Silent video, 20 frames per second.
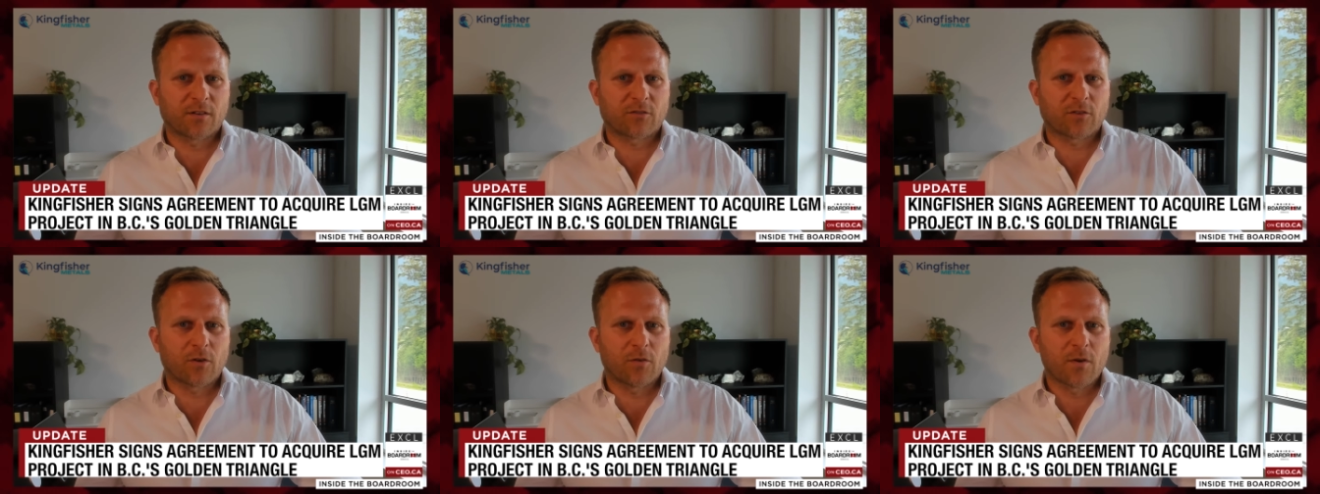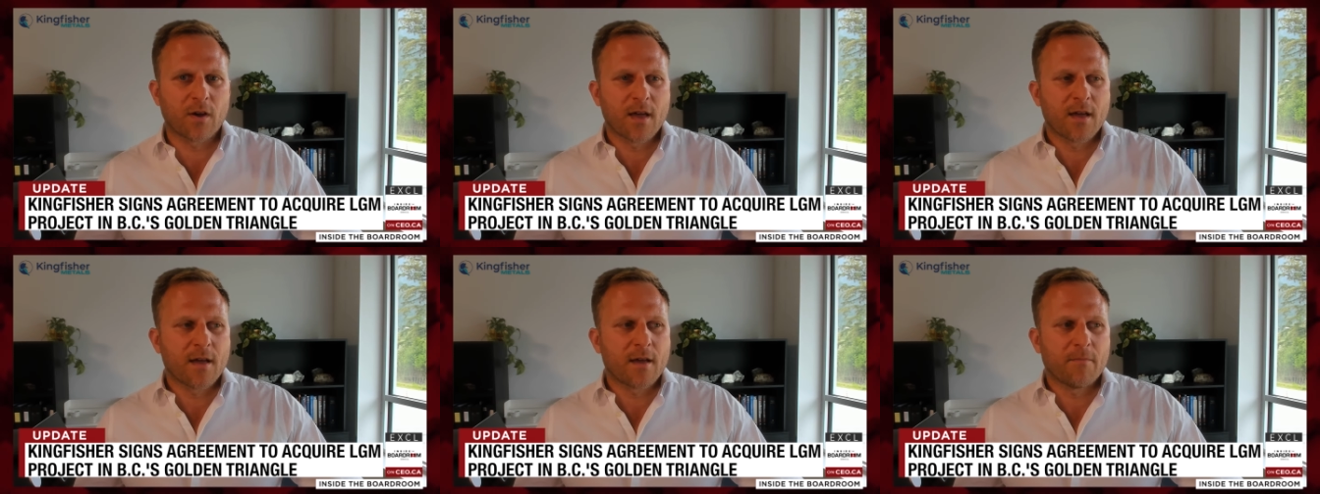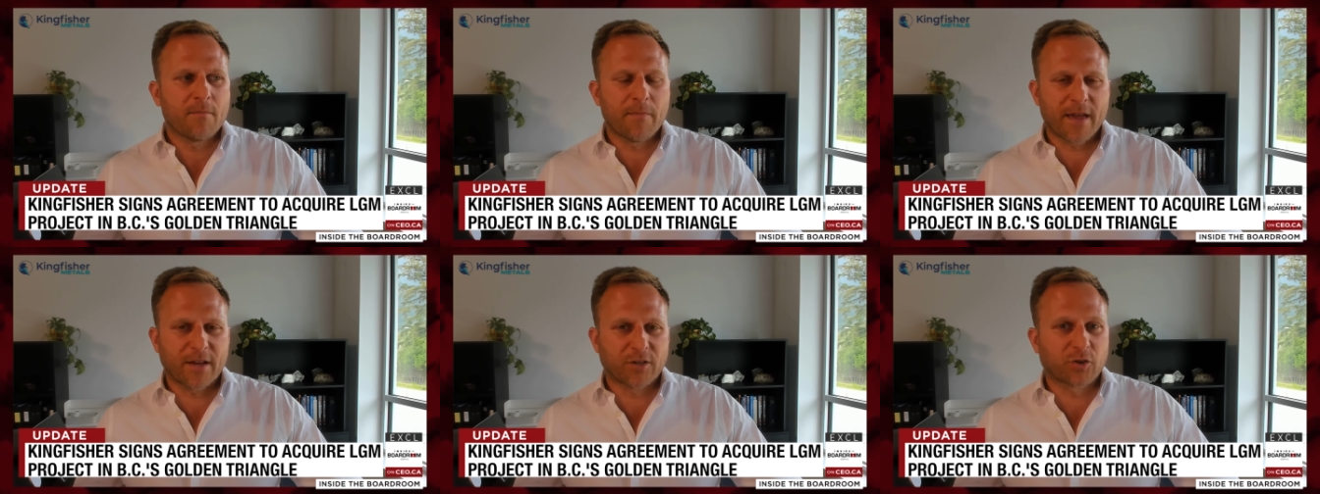So
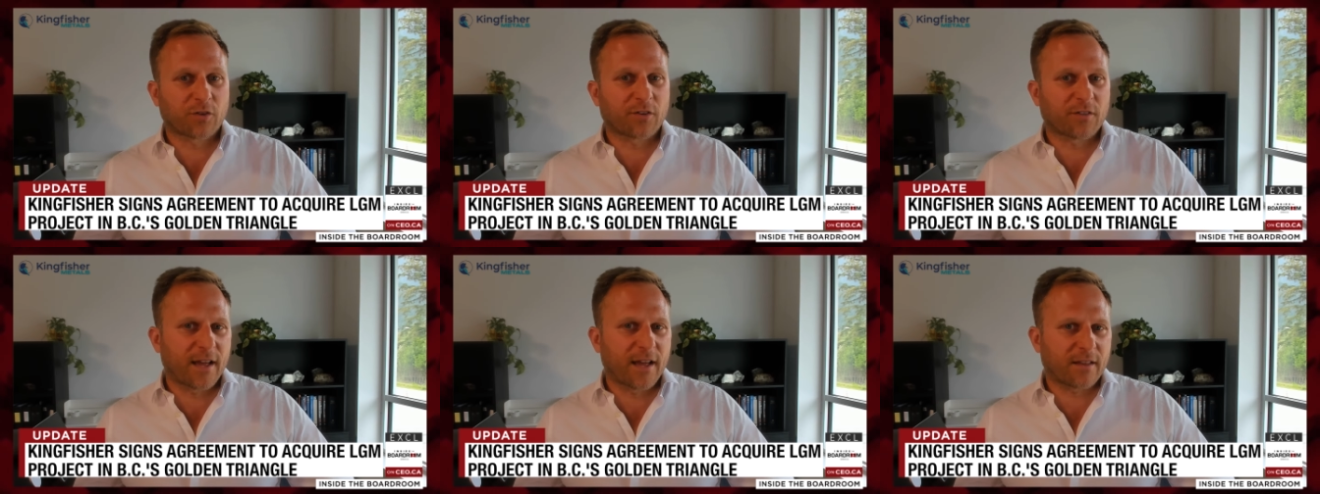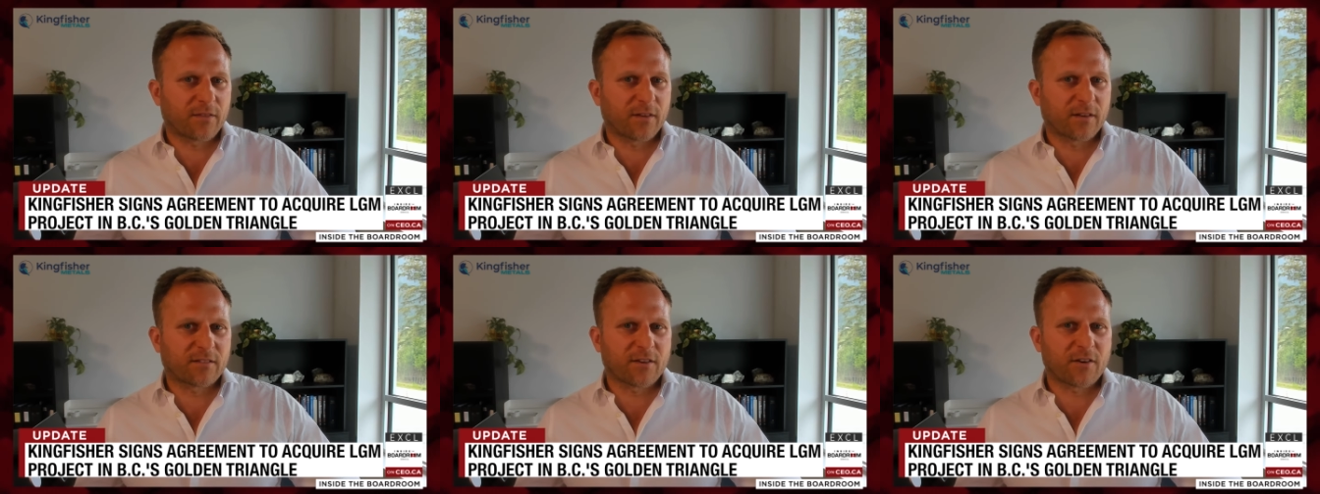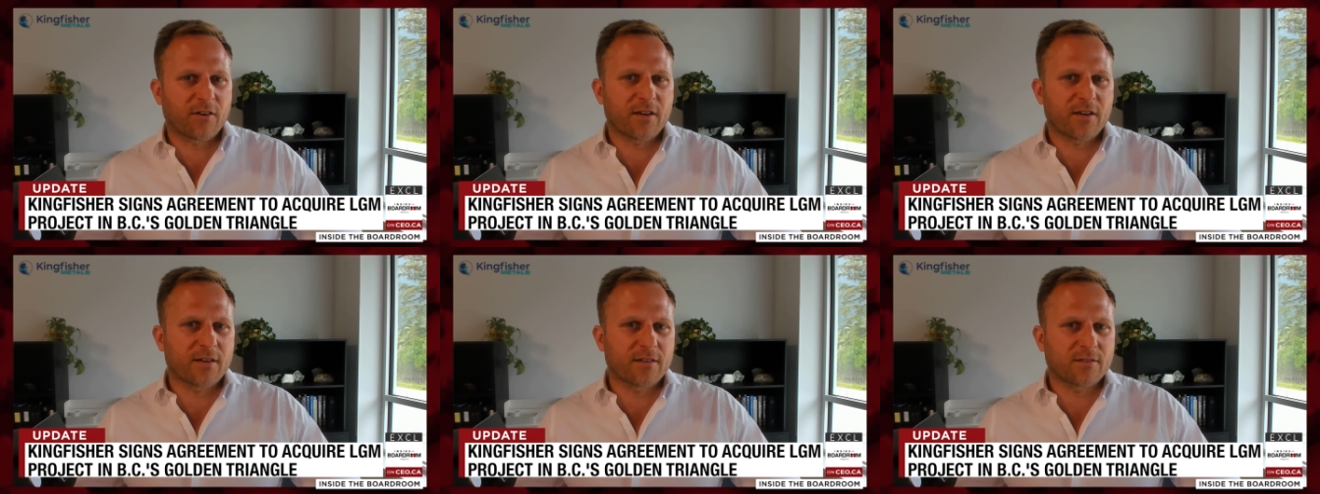majors like this
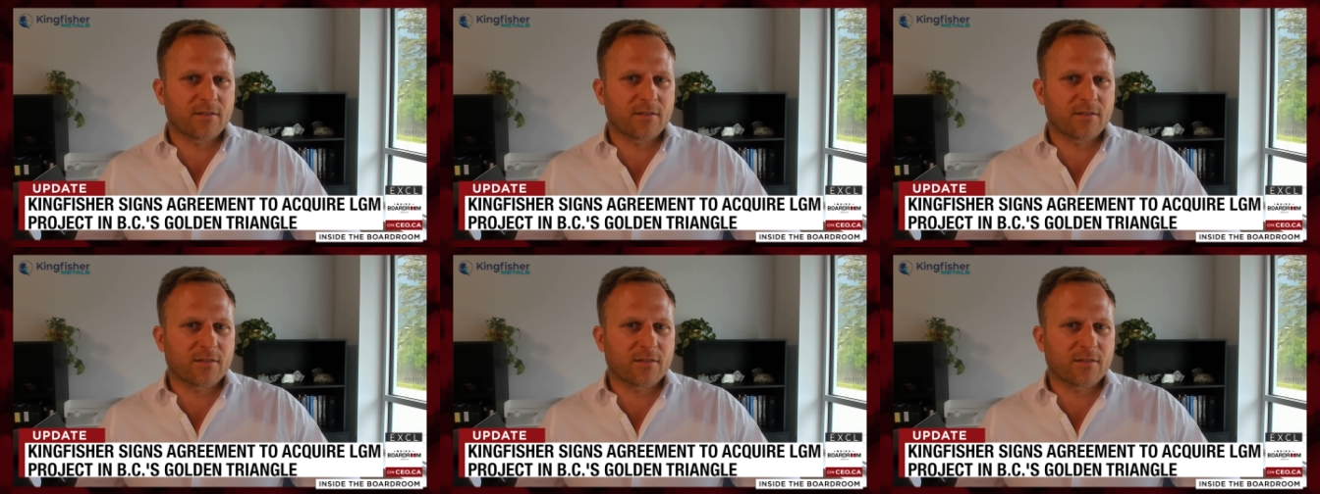area.